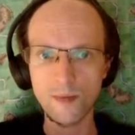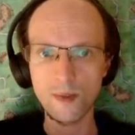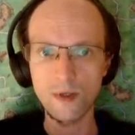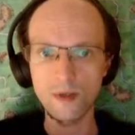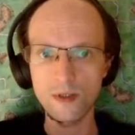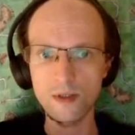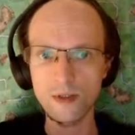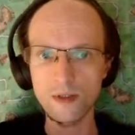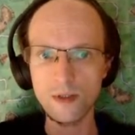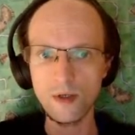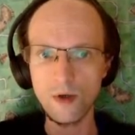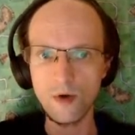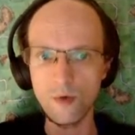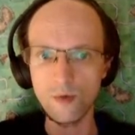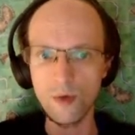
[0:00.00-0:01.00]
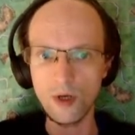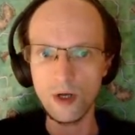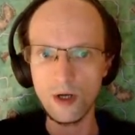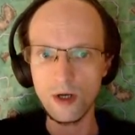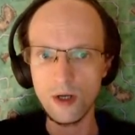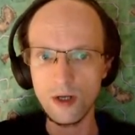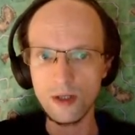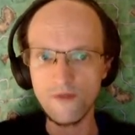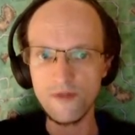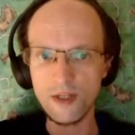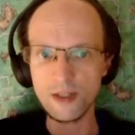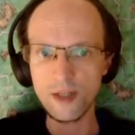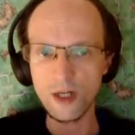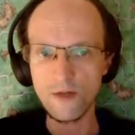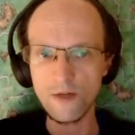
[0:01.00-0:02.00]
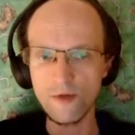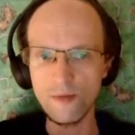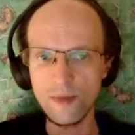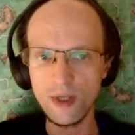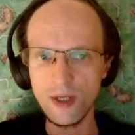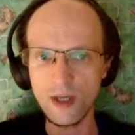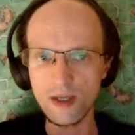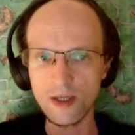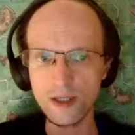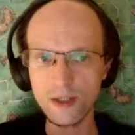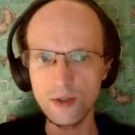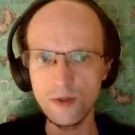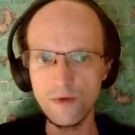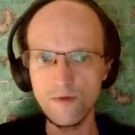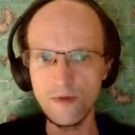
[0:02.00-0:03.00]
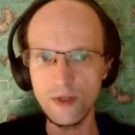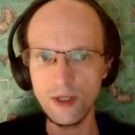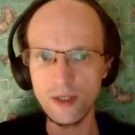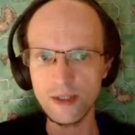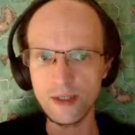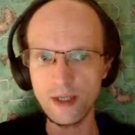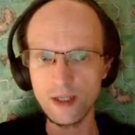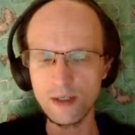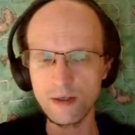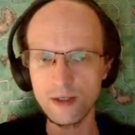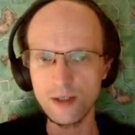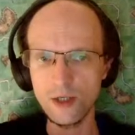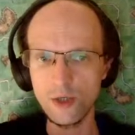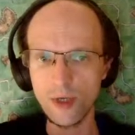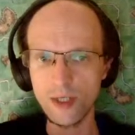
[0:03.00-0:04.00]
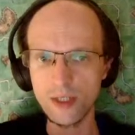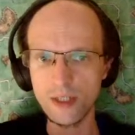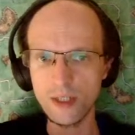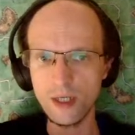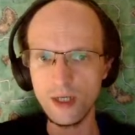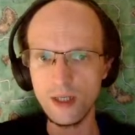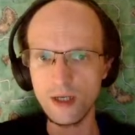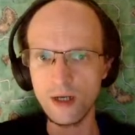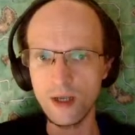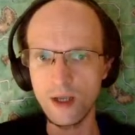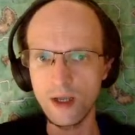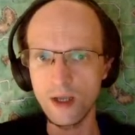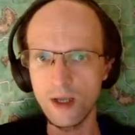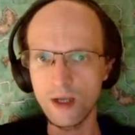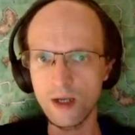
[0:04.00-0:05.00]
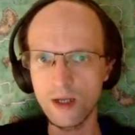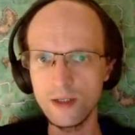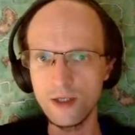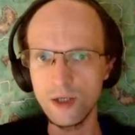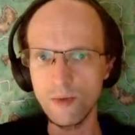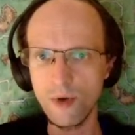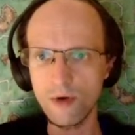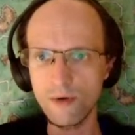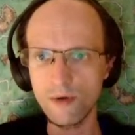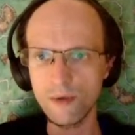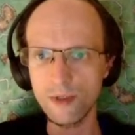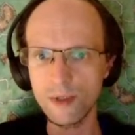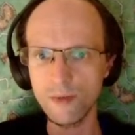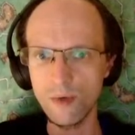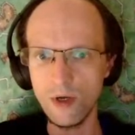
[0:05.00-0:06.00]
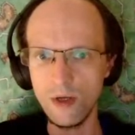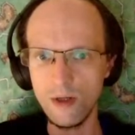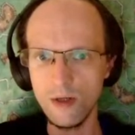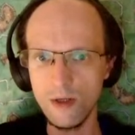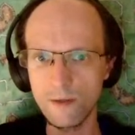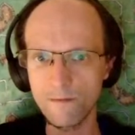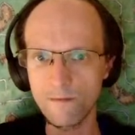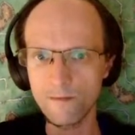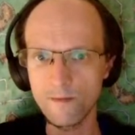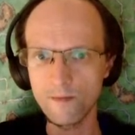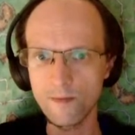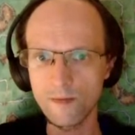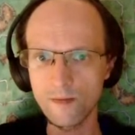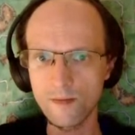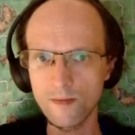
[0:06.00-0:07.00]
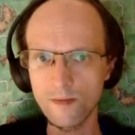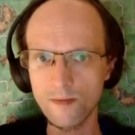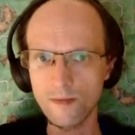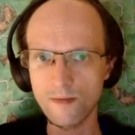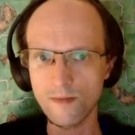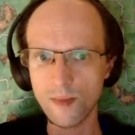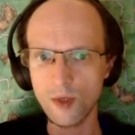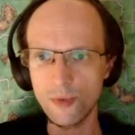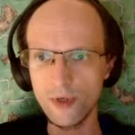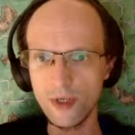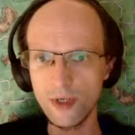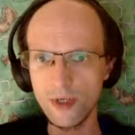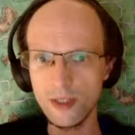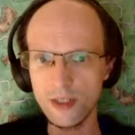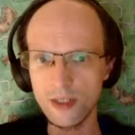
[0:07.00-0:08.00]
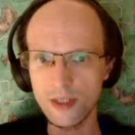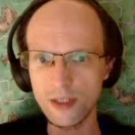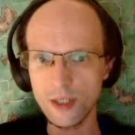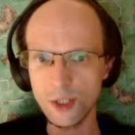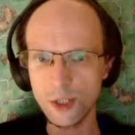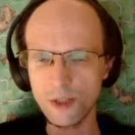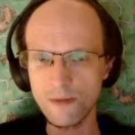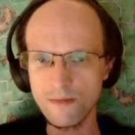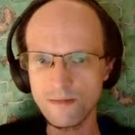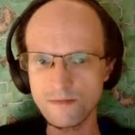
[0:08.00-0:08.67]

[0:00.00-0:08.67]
So, lovely tile for me. I get to do this. I get to continue my city and continue my road as well. Pretty easy decision.